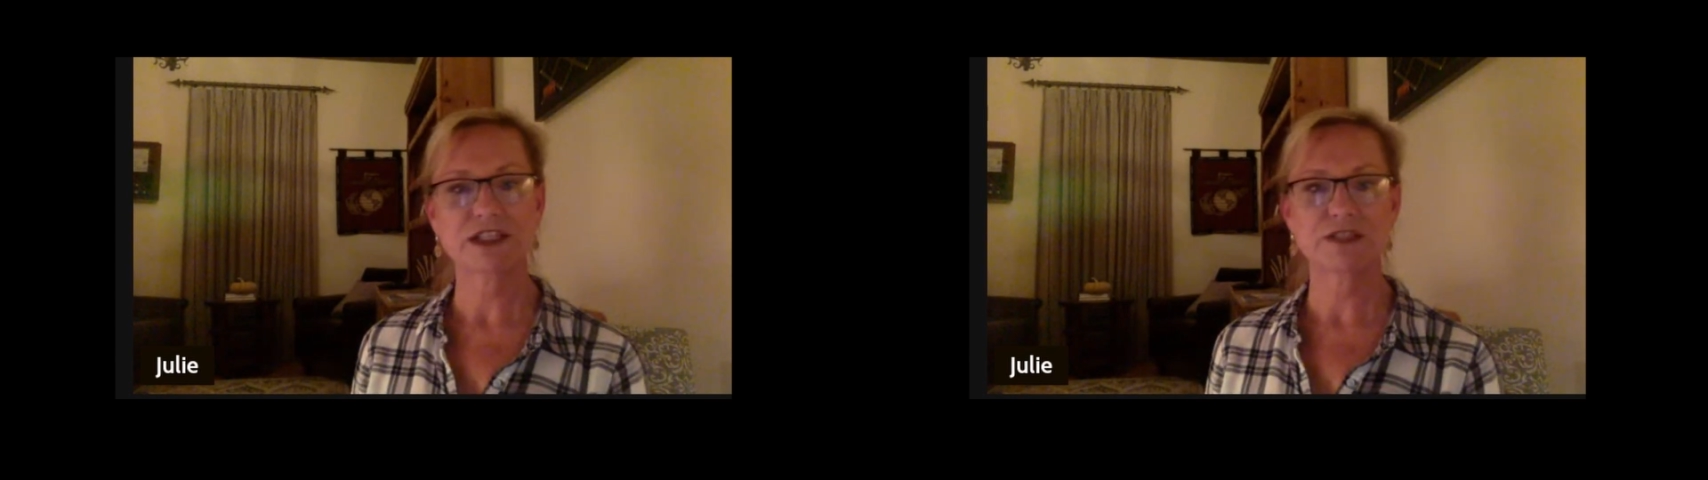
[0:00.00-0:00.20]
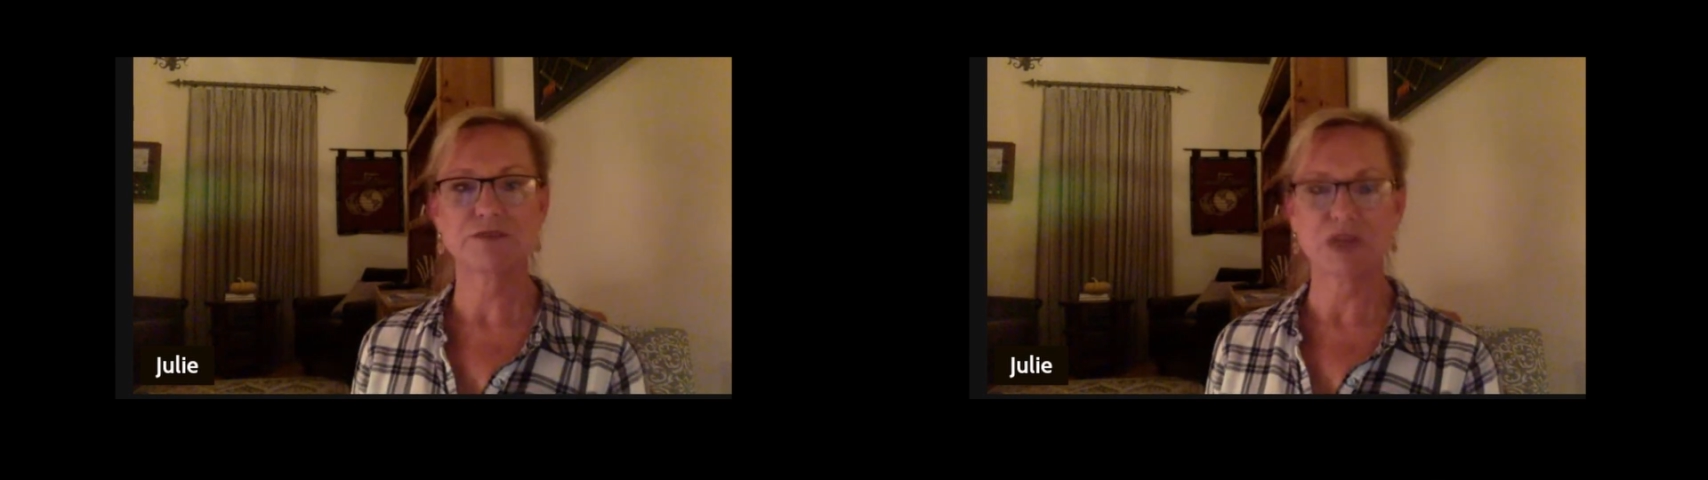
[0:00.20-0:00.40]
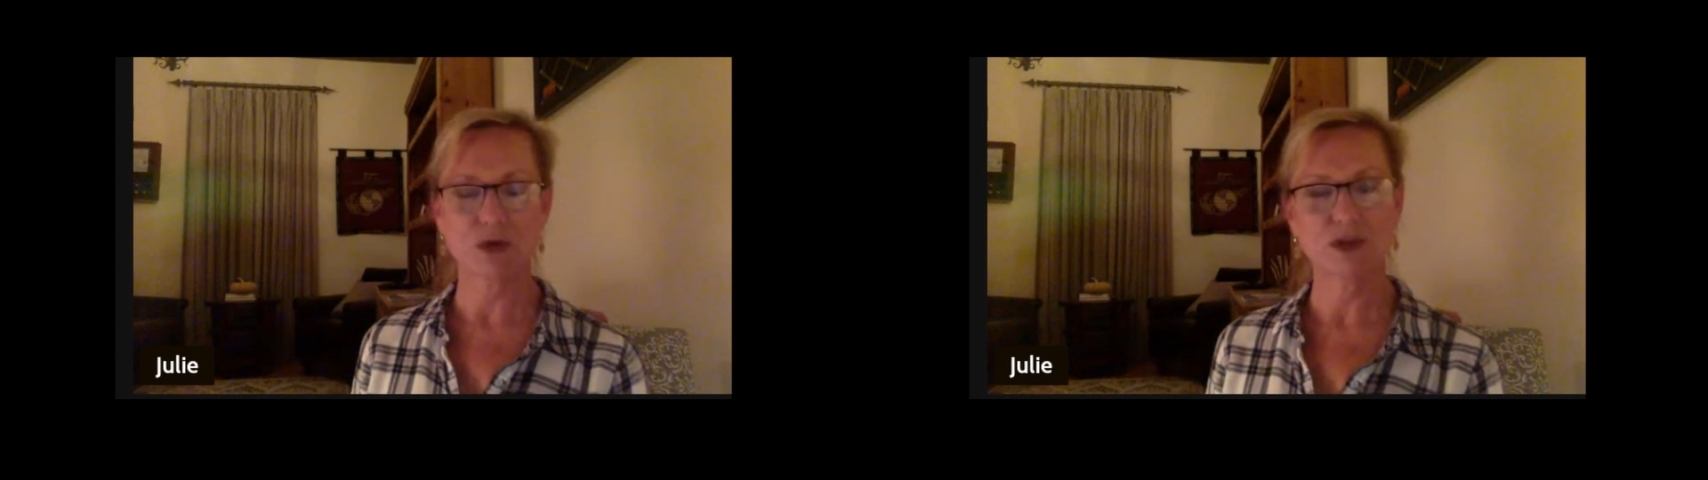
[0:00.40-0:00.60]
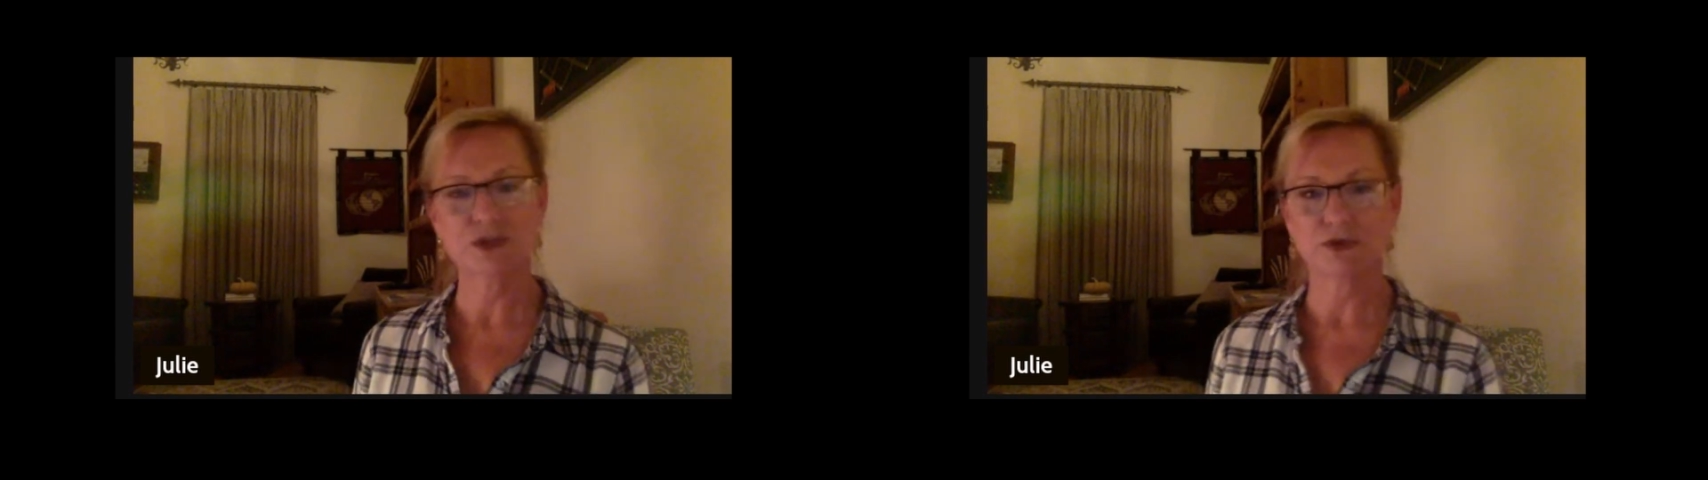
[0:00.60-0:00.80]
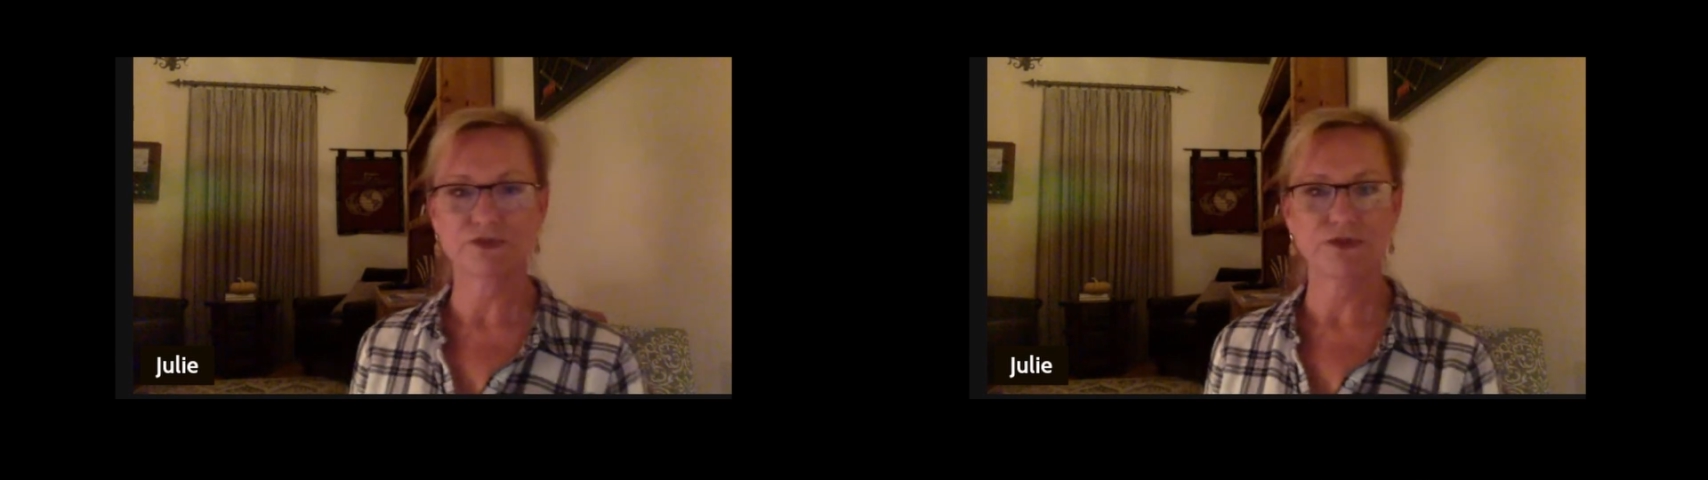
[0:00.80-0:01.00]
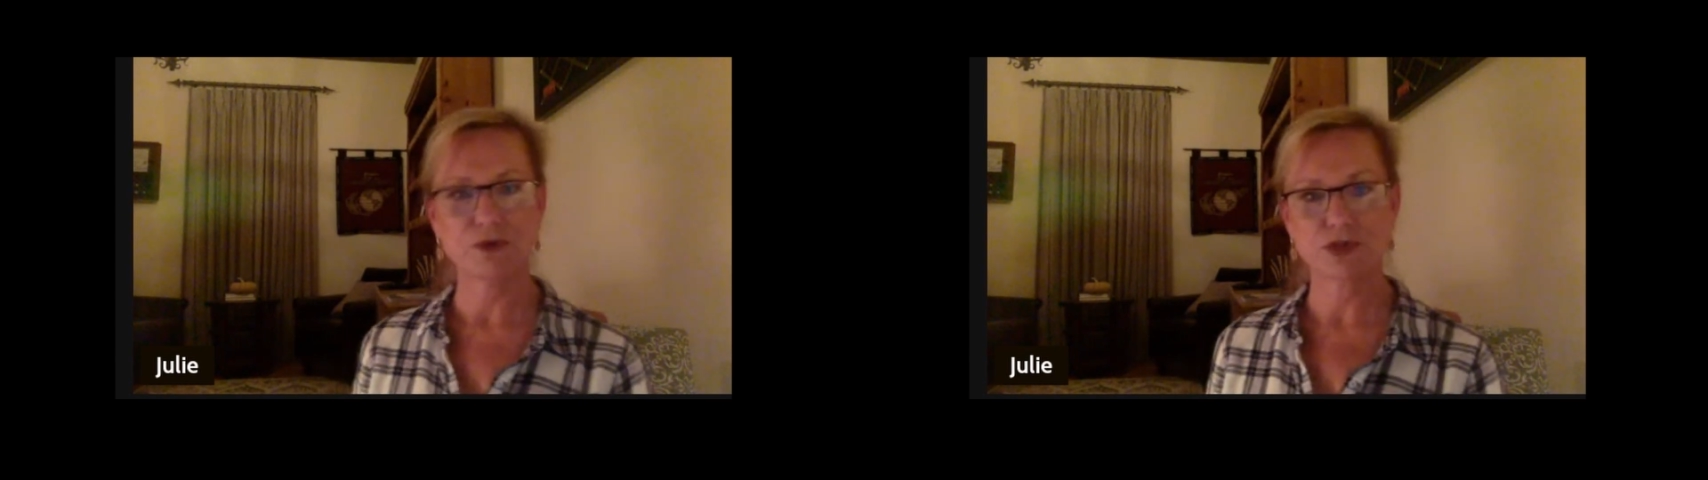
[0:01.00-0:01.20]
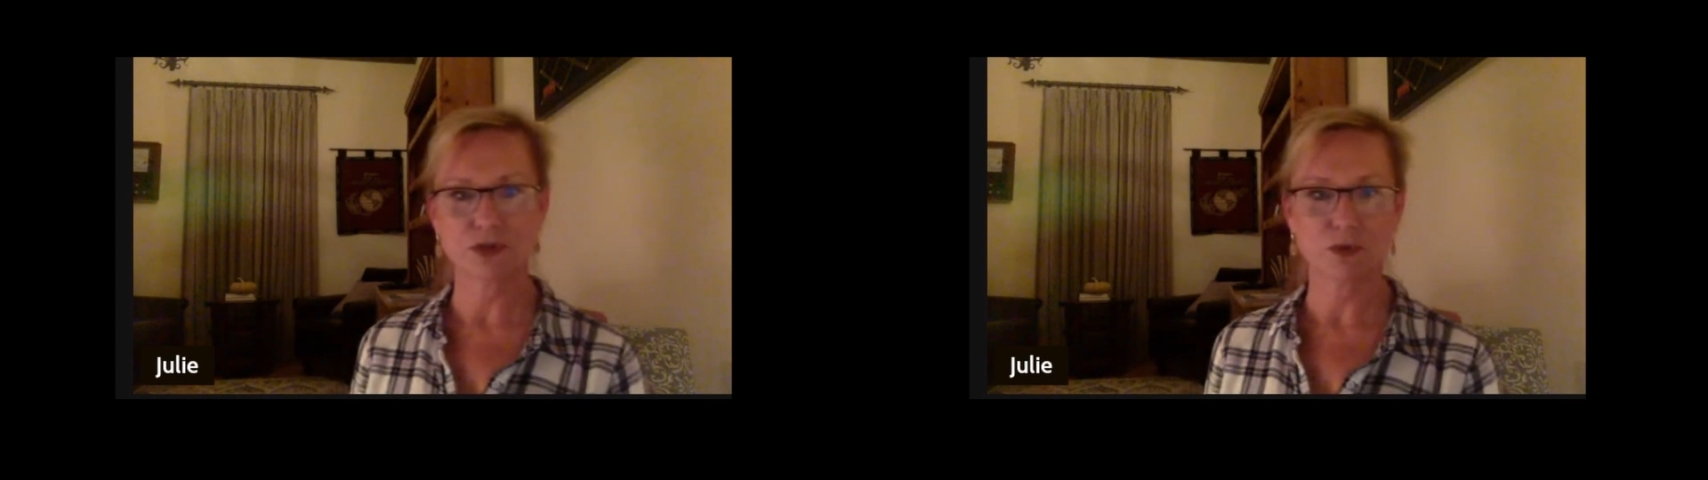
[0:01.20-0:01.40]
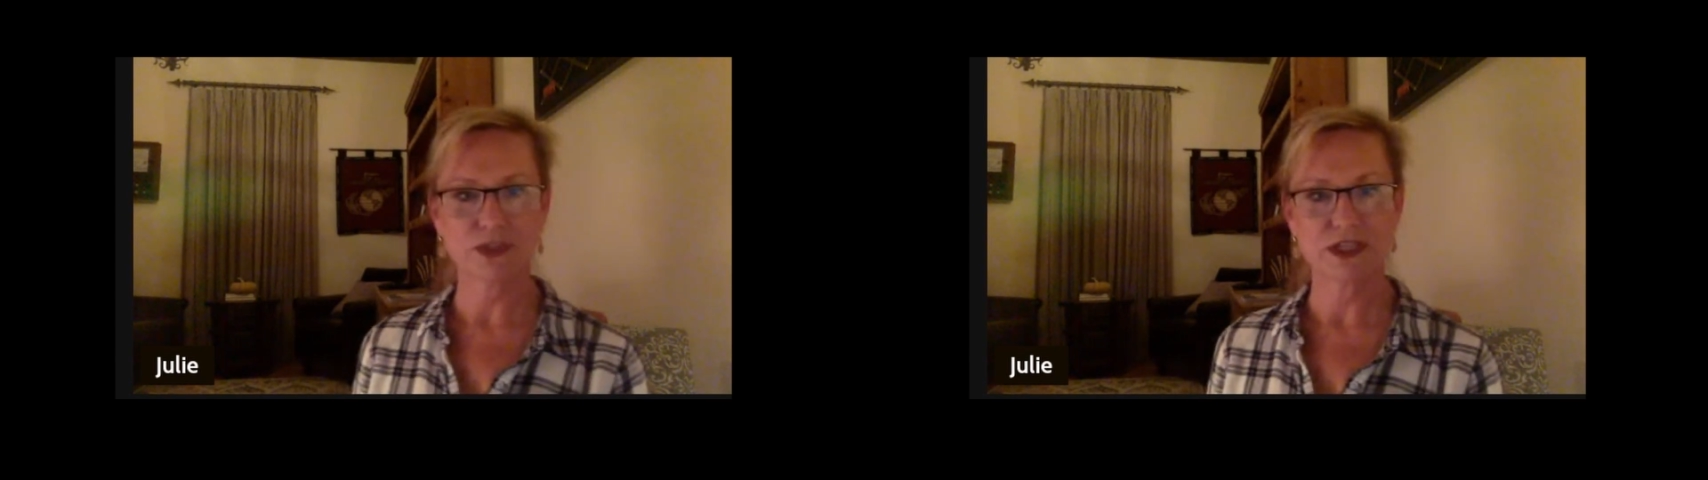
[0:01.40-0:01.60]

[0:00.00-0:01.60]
spiritual future